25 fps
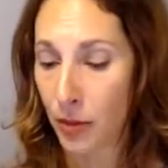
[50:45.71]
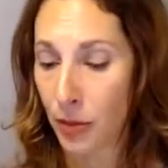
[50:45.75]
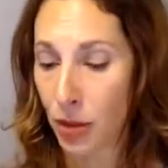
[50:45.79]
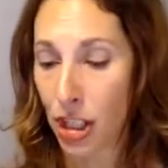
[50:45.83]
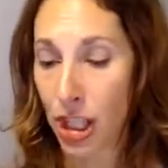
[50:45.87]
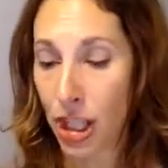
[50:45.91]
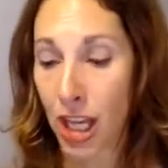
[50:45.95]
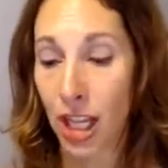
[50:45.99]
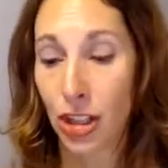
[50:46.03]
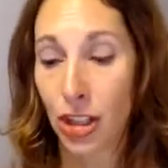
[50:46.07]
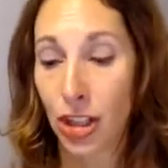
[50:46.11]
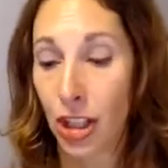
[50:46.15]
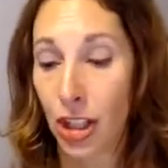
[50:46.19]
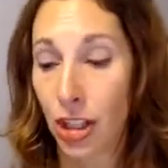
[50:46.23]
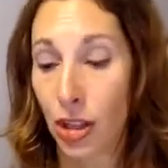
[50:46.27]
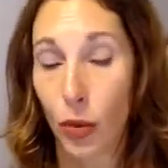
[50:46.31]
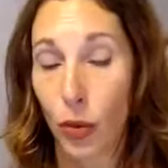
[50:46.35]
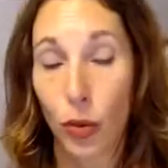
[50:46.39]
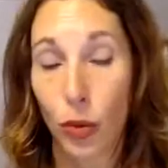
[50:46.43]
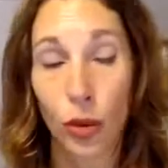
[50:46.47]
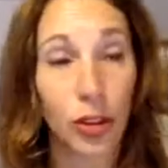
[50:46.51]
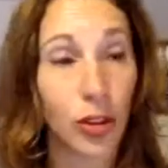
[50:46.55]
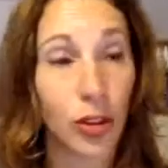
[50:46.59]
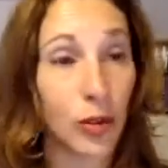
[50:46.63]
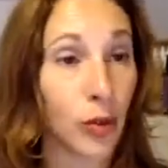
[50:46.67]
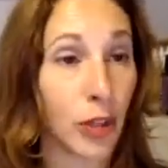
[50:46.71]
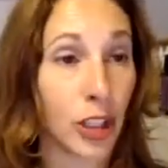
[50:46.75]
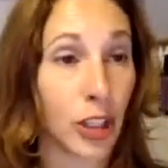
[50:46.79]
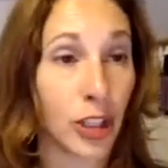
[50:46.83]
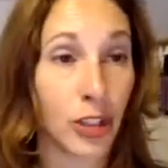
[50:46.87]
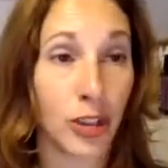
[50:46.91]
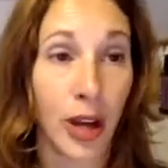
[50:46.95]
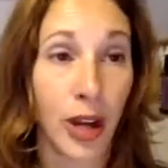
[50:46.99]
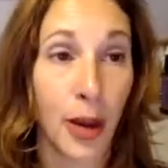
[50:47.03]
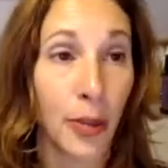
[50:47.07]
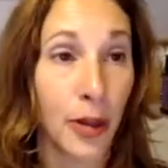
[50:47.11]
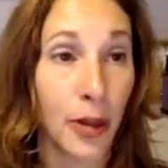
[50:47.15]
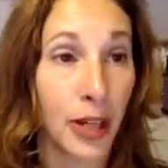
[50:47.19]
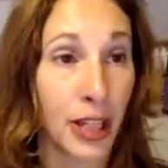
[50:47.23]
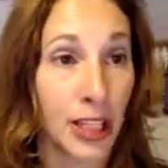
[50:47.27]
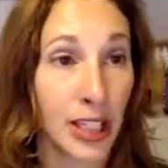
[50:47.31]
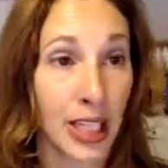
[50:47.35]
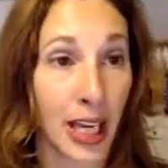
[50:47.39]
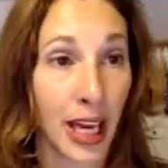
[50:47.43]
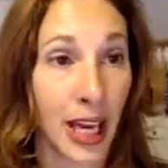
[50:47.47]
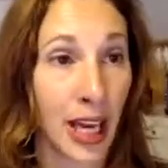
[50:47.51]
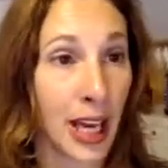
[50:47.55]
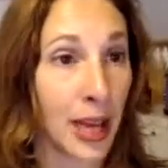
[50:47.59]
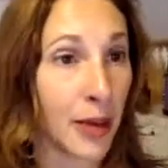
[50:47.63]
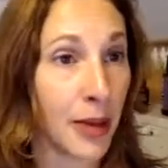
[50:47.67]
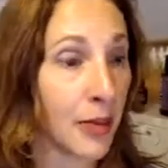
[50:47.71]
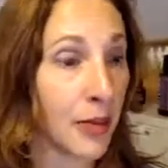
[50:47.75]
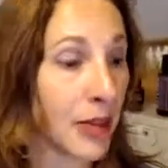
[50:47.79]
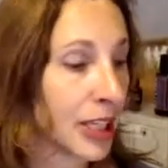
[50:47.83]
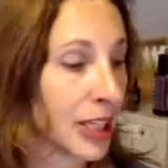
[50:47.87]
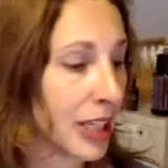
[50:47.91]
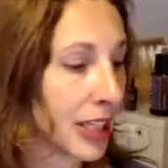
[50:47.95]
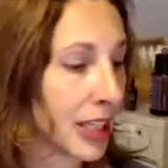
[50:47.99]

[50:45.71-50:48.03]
Changing the world one drop at a time,